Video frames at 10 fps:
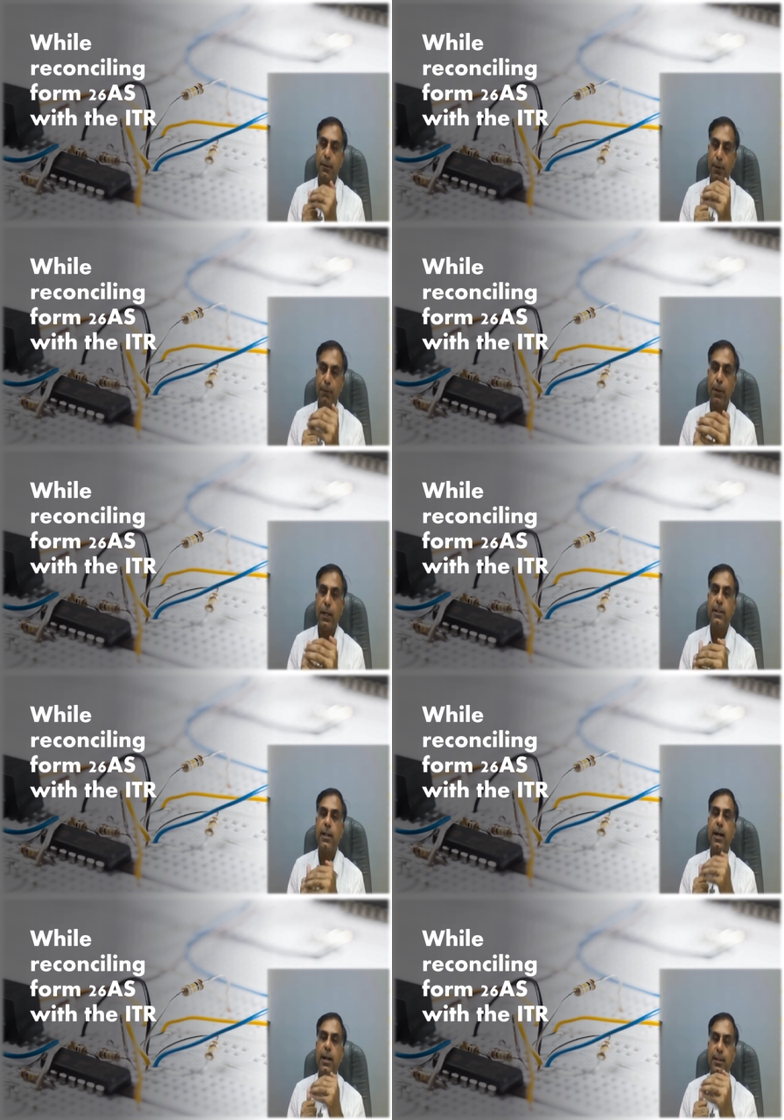people at
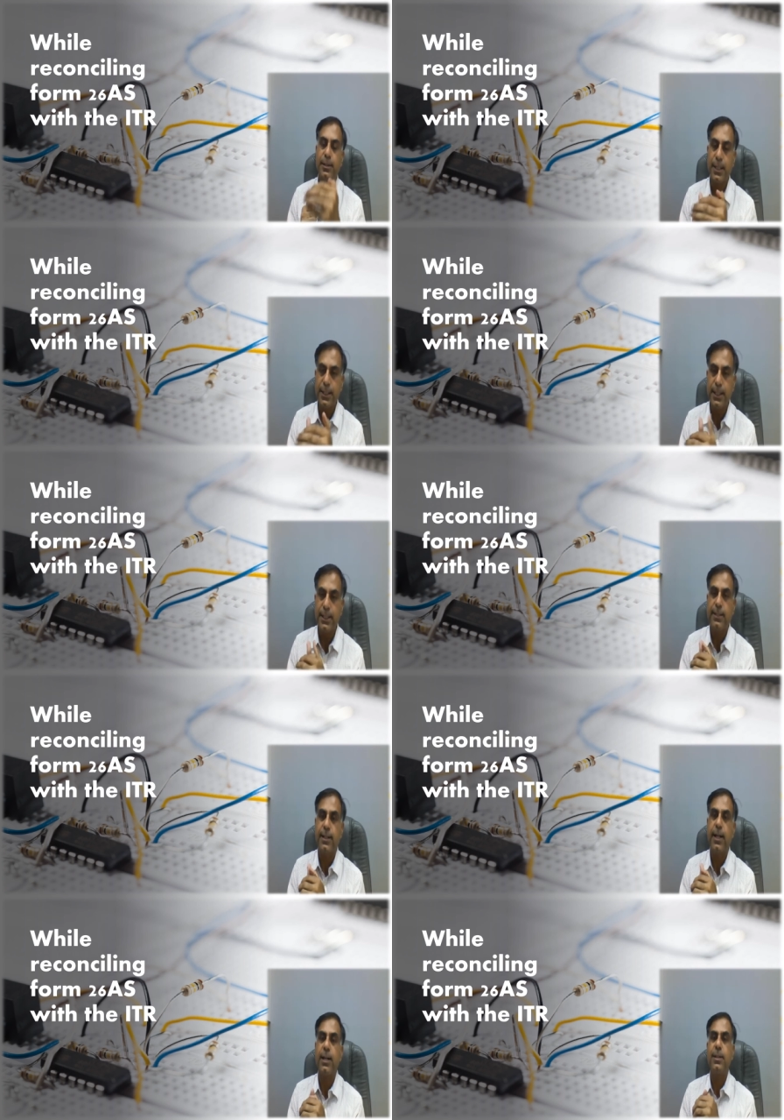large, assessees at
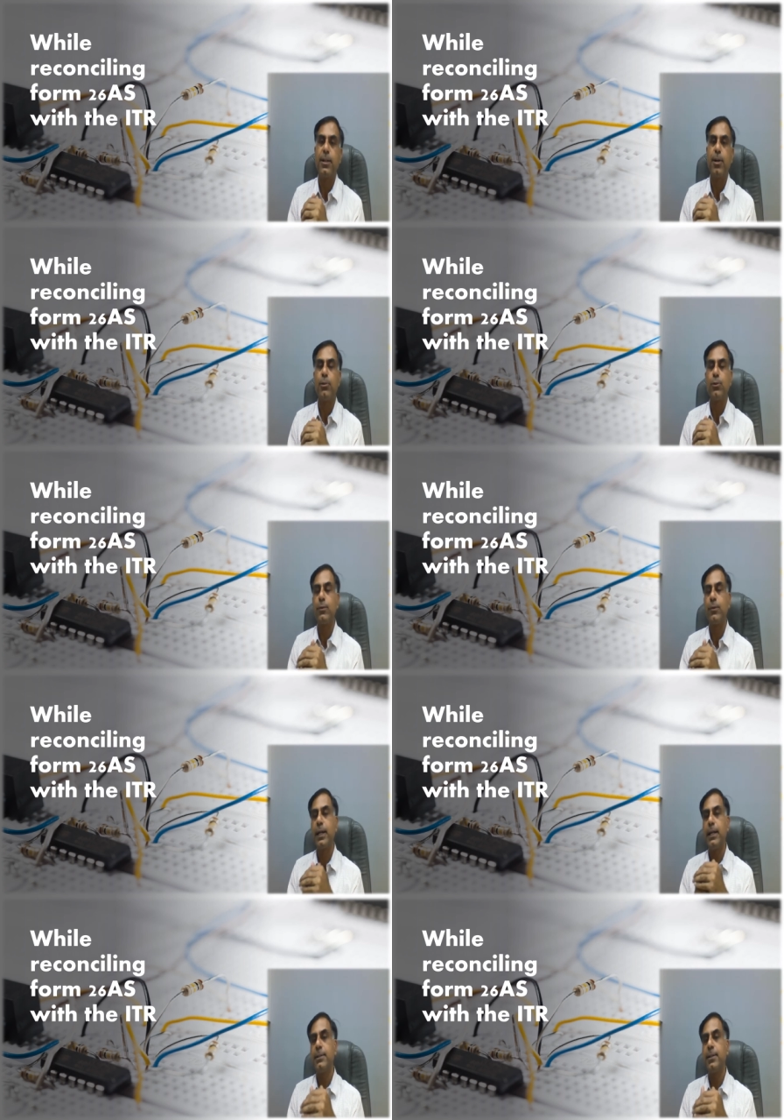large are also
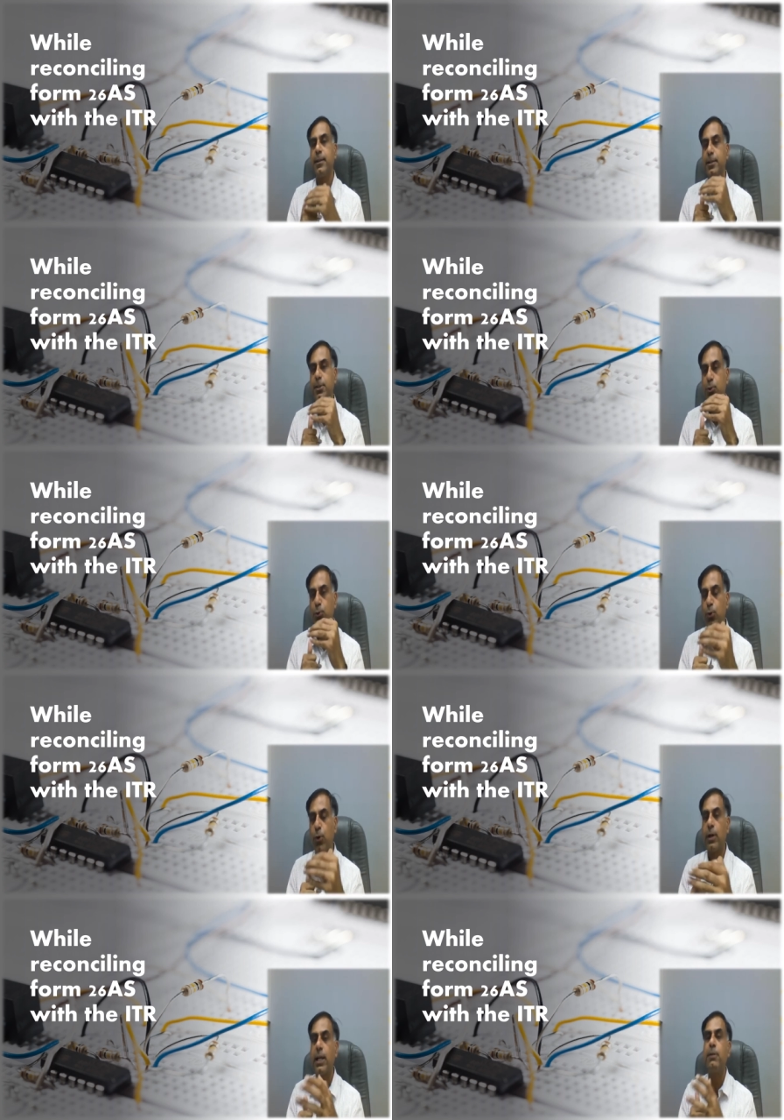filing the returns through
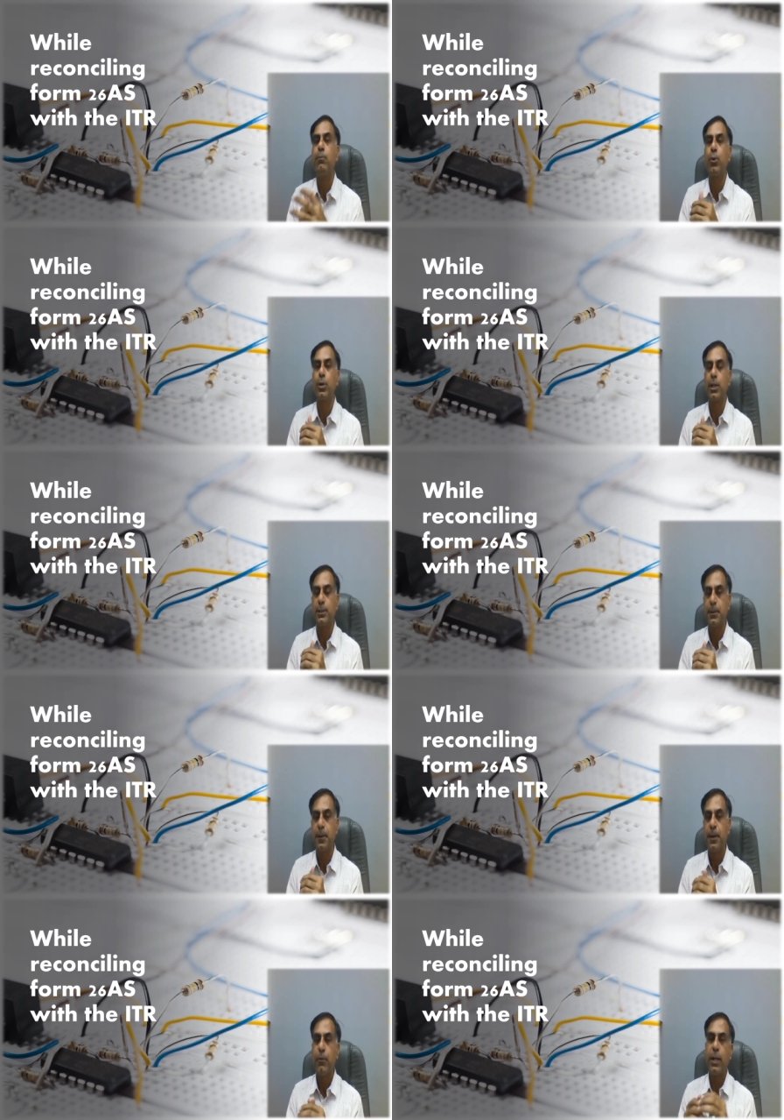online portals
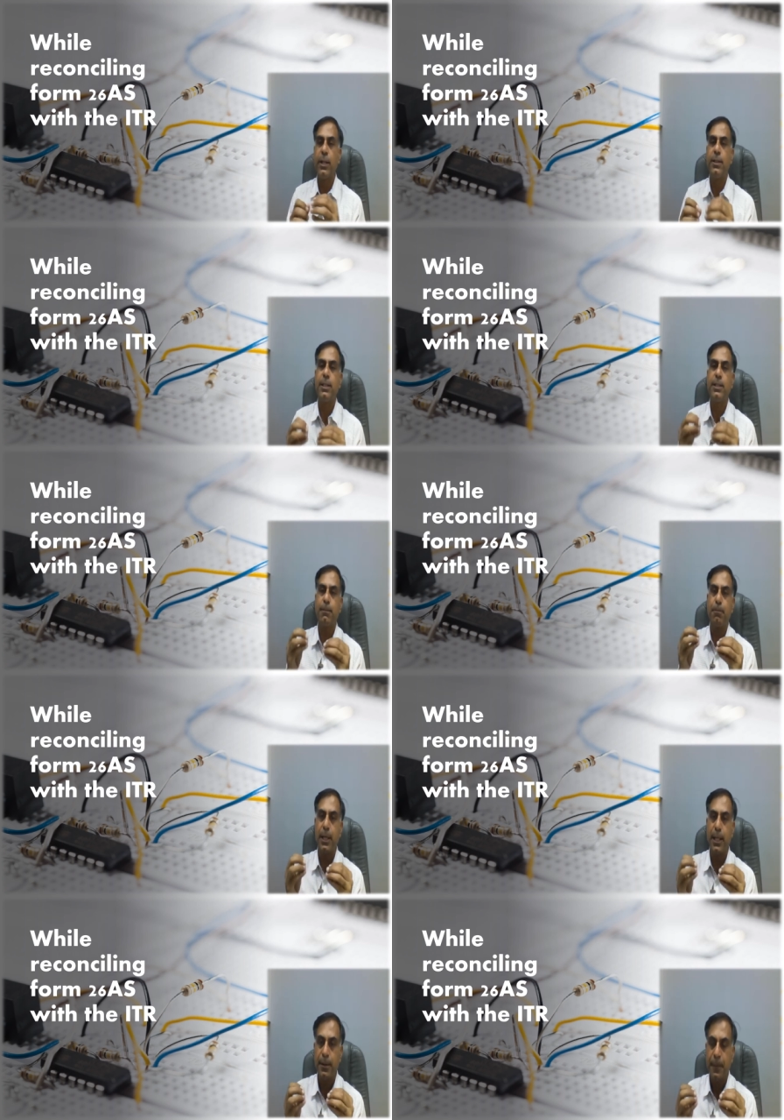wherein they
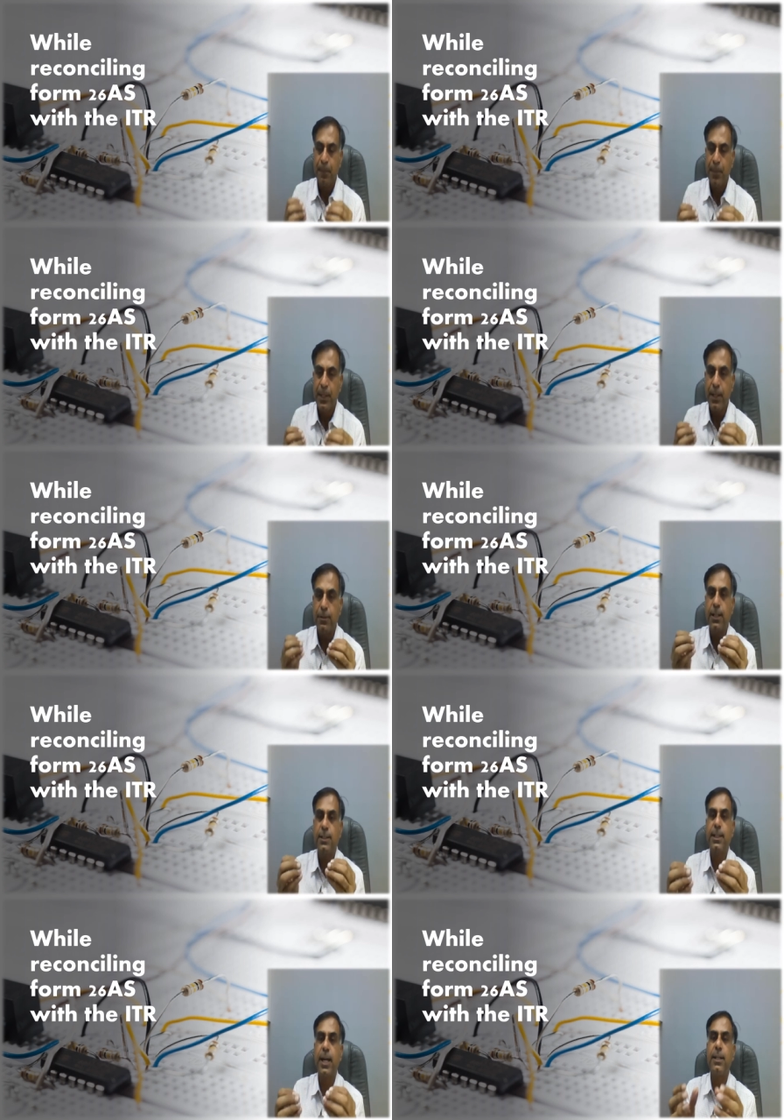simply give their
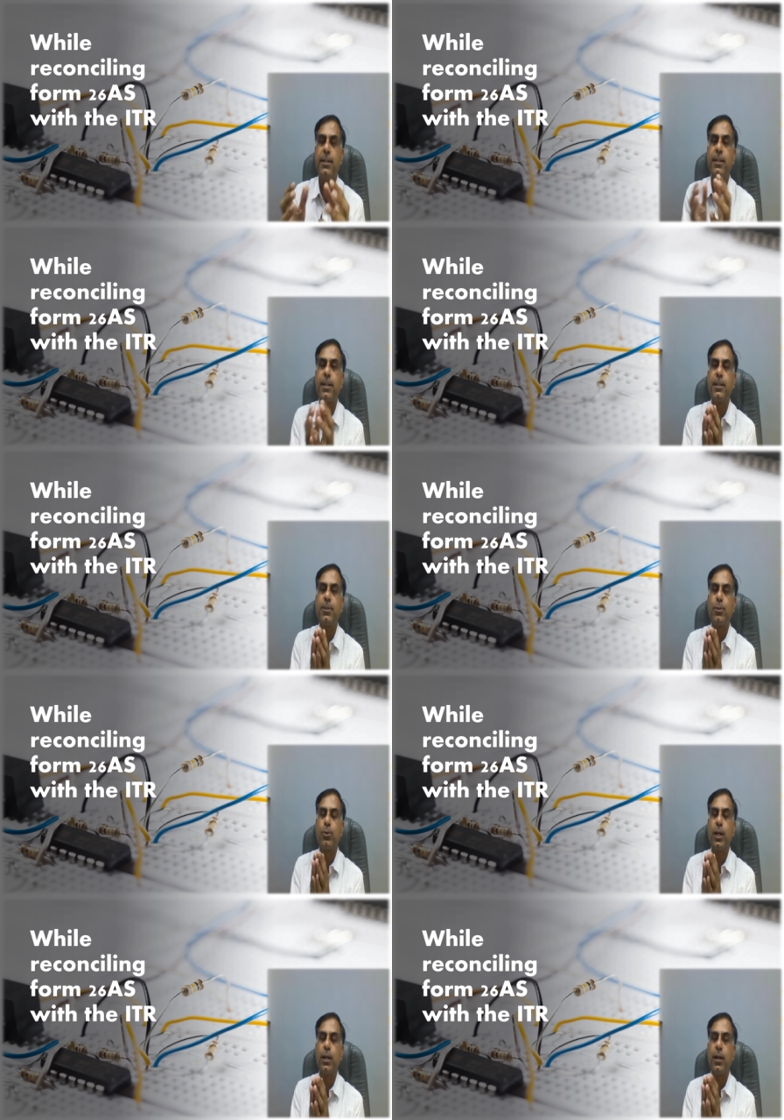scan details to
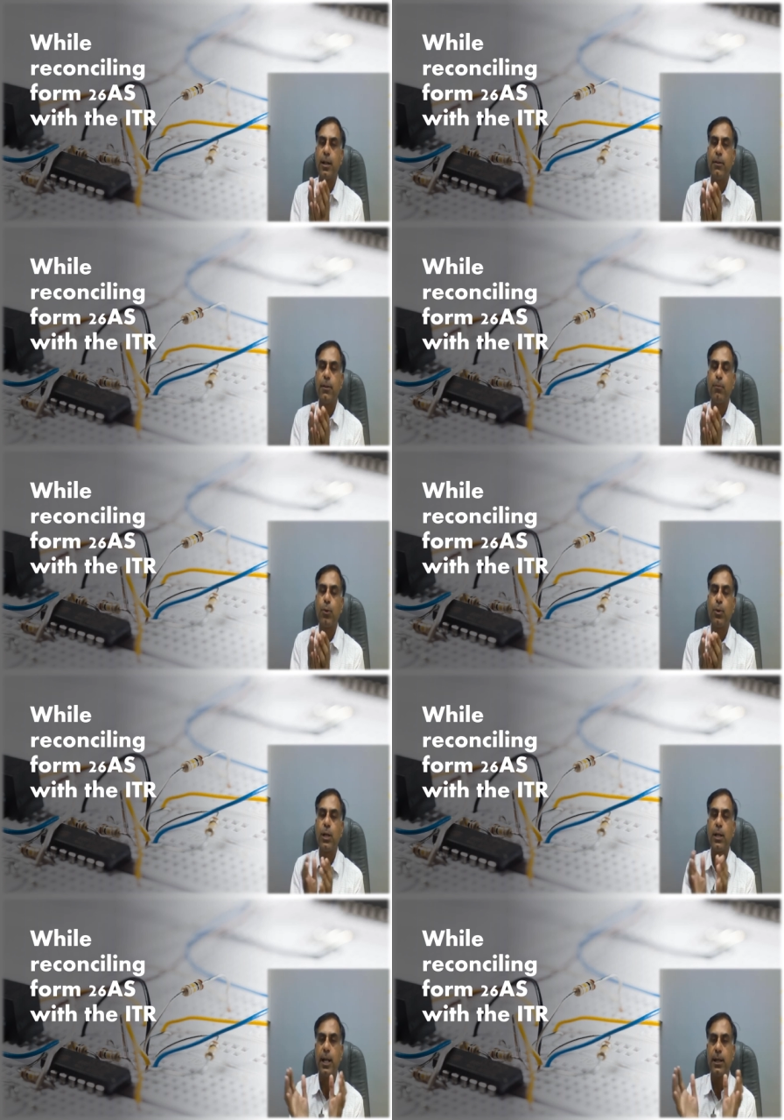the relevant
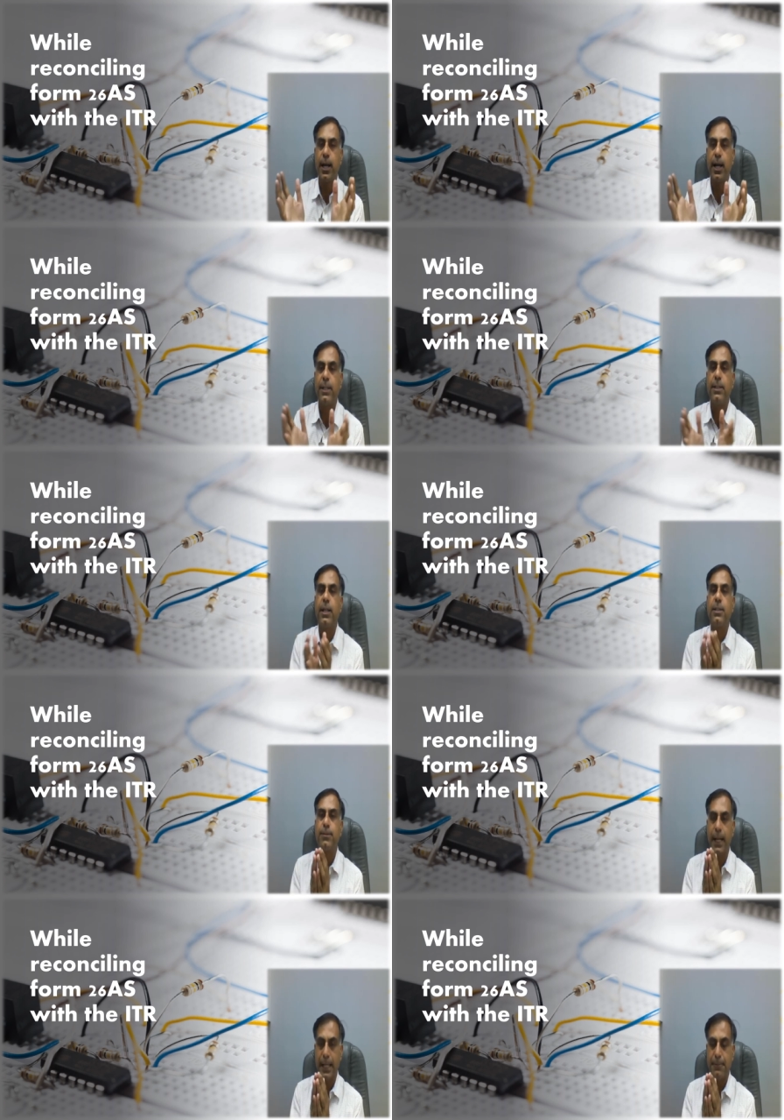portal and the ITR is
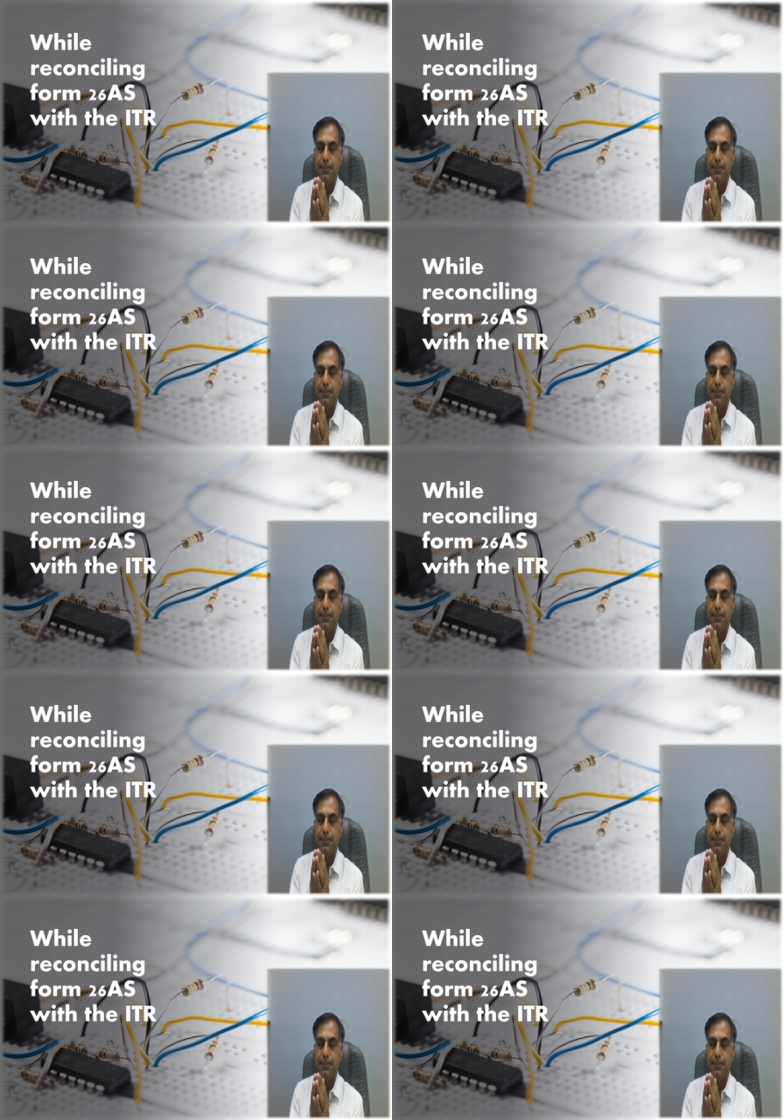filed.